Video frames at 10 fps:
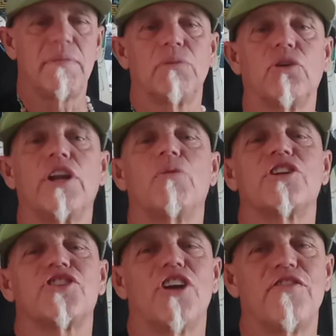People don't even know
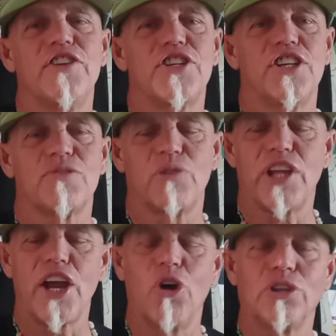what a starfish is. When
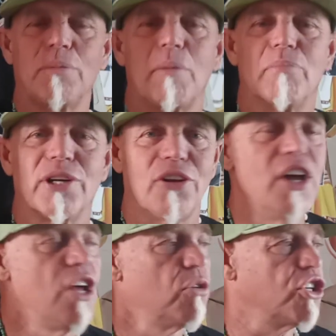they hold up a
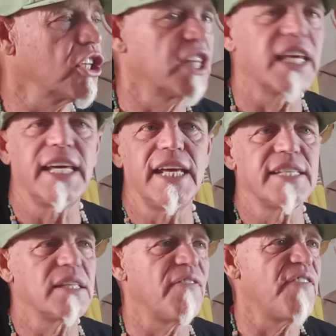brittle, took the
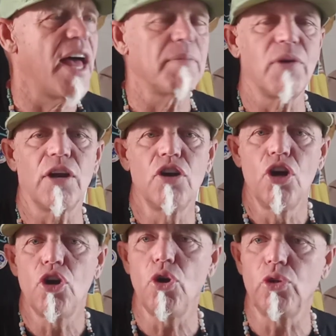kids and the family and
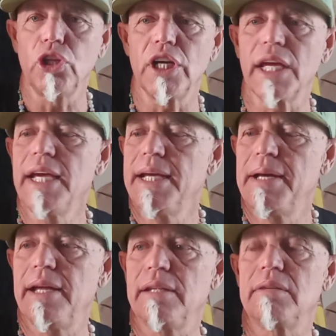oh look,
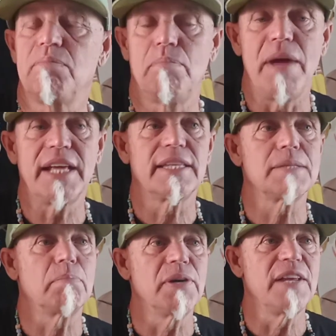make
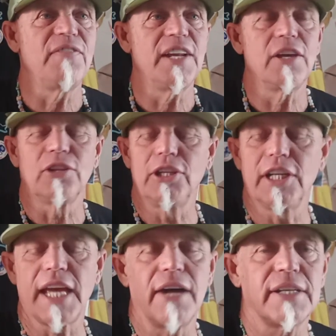this pretty video.
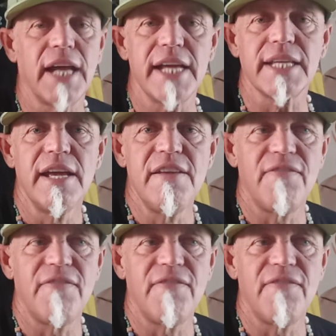Look how nice.